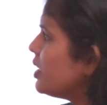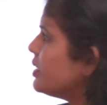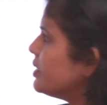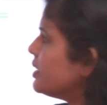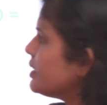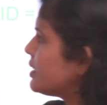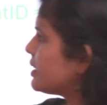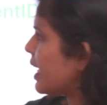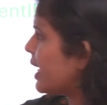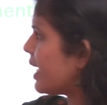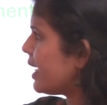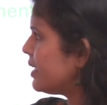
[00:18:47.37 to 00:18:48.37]
this
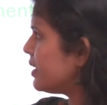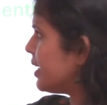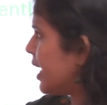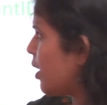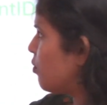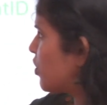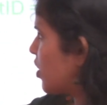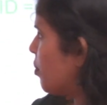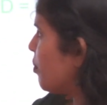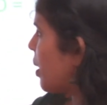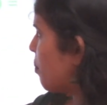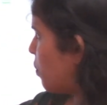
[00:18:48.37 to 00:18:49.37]
select name
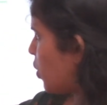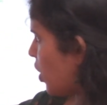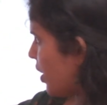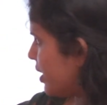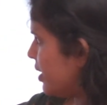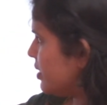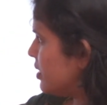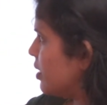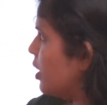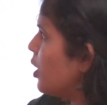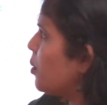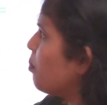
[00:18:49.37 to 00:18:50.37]
from employees,
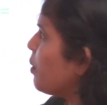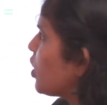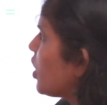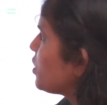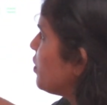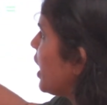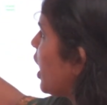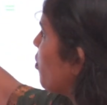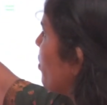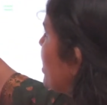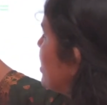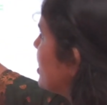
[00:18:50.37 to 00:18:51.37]
because we
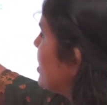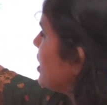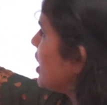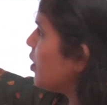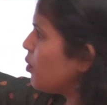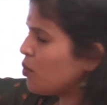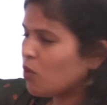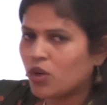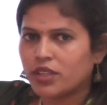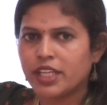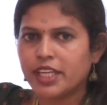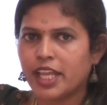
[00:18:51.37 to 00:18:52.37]
have mentioned here we
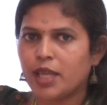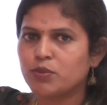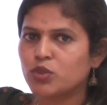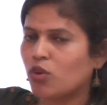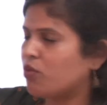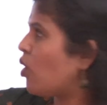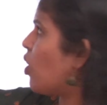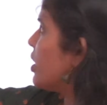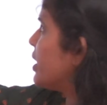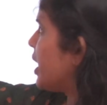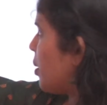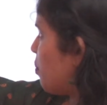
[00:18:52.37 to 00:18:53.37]
want the names of
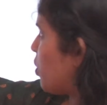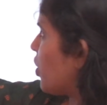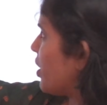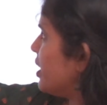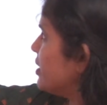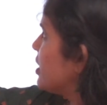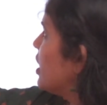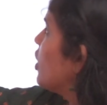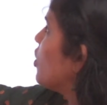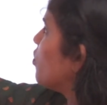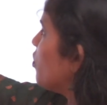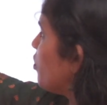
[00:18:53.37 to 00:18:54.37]
all the employees
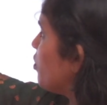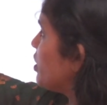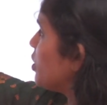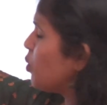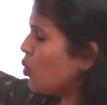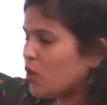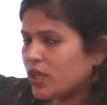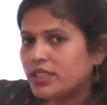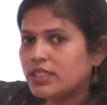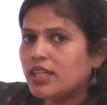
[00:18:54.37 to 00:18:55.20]
who is